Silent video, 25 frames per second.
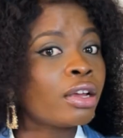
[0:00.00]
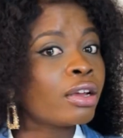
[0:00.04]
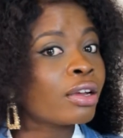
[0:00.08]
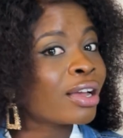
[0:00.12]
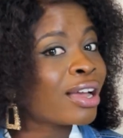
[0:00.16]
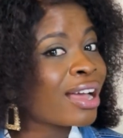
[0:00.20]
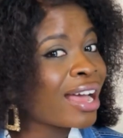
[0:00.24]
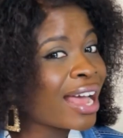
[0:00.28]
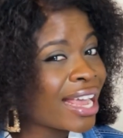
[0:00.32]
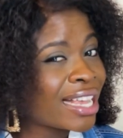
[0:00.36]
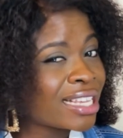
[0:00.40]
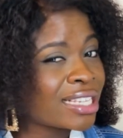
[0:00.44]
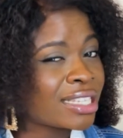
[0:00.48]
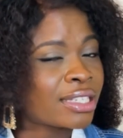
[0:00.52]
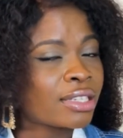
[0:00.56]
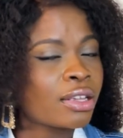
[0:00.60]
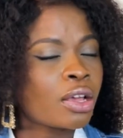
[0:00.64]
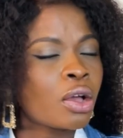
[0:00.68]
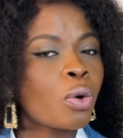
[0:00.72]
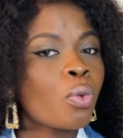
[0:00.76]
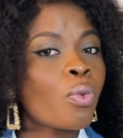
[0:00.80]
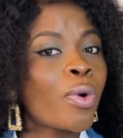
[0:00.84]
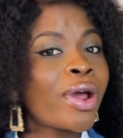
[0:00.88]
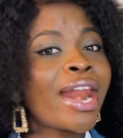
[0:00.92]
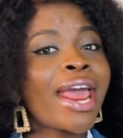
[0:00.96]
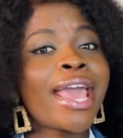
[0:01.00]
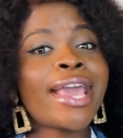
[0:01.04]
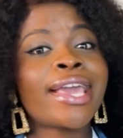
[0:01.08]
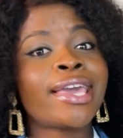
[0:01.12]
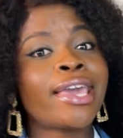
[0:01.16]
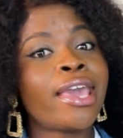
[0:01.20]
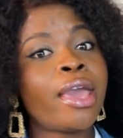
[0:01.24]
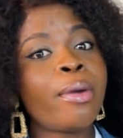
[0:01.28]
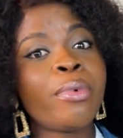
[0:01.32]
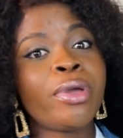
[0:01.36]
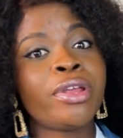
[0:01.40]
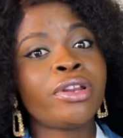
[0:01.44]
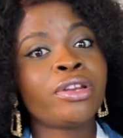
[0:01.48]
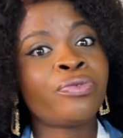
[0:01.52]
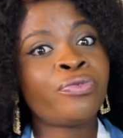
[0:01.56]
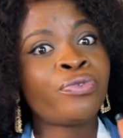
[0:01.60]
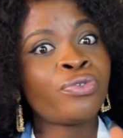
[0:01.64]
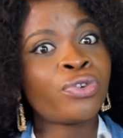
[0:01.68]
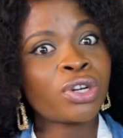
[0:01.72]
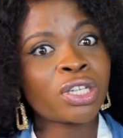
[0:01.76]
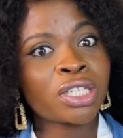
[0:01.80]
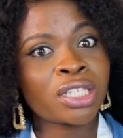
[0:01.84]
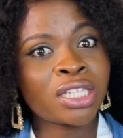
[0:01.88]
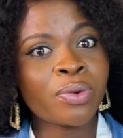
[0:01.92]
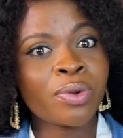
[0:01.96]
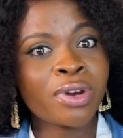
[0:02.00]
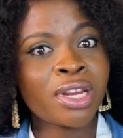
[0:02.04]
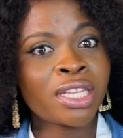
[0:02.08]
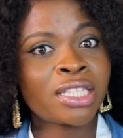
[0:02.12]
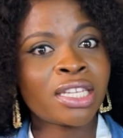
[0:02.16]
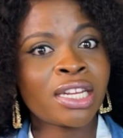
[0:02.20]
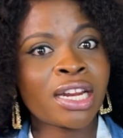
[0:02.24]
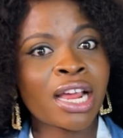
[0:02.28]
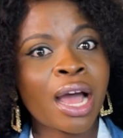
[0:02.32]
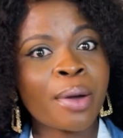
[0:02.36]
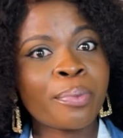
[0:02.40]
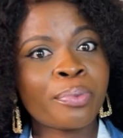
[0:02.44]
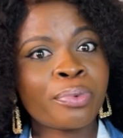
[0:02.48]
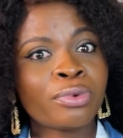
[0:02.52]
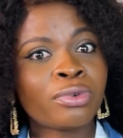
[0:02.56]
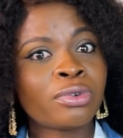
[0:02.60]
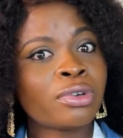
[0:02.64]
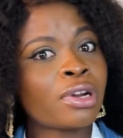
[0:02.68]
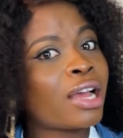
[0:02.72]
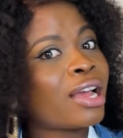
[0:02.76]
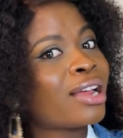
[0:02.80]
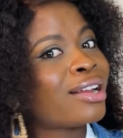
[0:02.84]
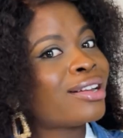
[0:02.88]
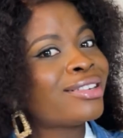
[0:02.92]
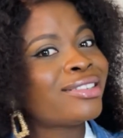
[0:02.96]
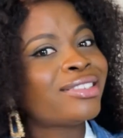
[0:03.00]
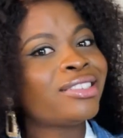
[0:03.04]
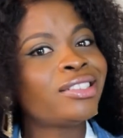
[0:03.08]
Guys, when I came in the first day when this thing happened,